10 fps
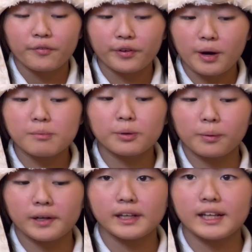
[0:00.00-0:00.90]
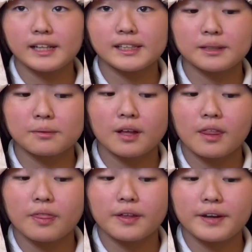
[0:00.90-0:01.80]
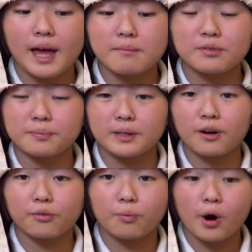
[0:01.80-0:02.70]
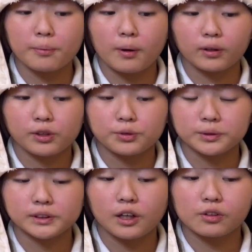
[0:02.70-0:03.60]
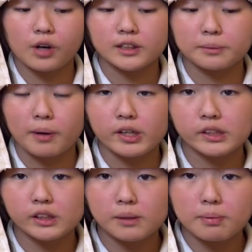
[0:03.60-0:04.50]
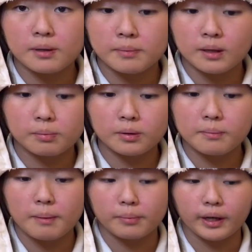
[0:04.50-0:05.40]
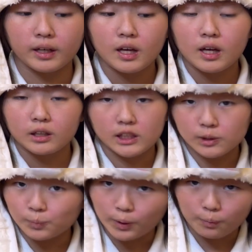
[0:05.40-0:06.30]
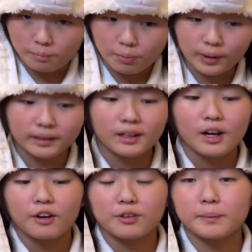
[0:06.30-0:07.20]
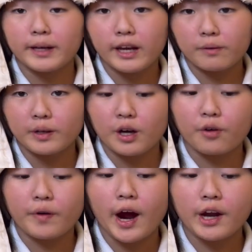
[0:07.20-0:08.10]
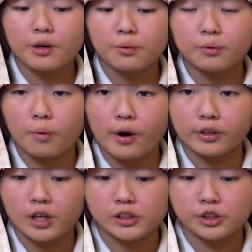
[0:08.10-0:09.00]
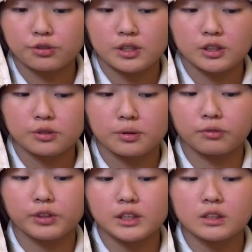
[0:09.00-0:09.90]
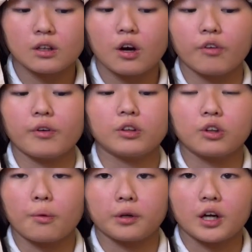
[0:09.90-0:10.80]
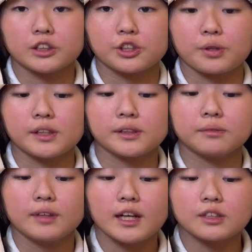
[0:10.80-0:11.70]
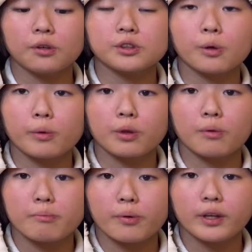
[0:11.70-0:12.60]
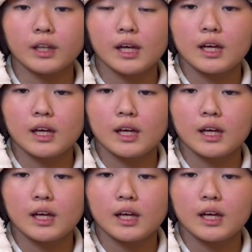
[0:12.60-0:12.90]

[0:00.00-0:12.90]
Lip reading: for number 1, it is the net movement of water molecules across a partially permeable membrane. This is worth 1 point. From an area of higher water concentration to a region of lower concentration. That is also worth 1 point.